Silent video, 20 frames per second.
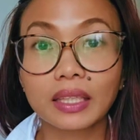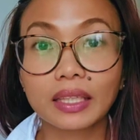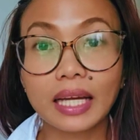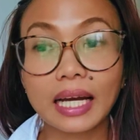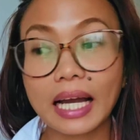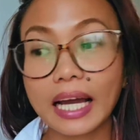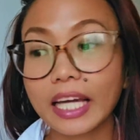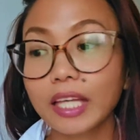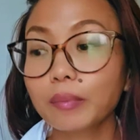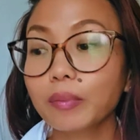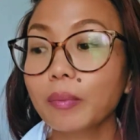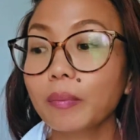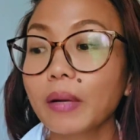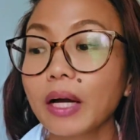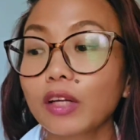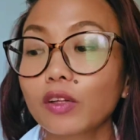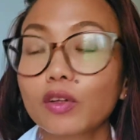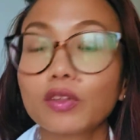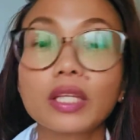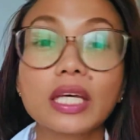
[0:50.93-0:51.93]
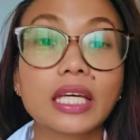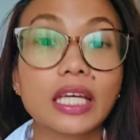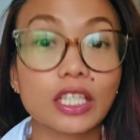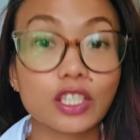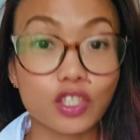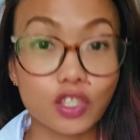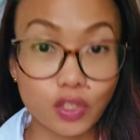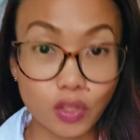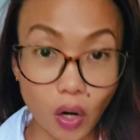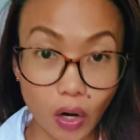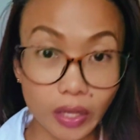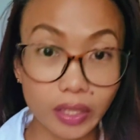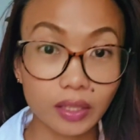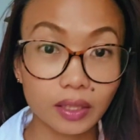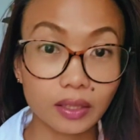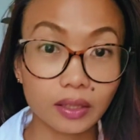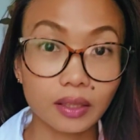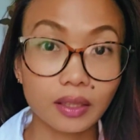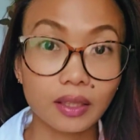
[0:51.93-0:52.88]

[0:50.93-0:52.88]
na kahit paano they can start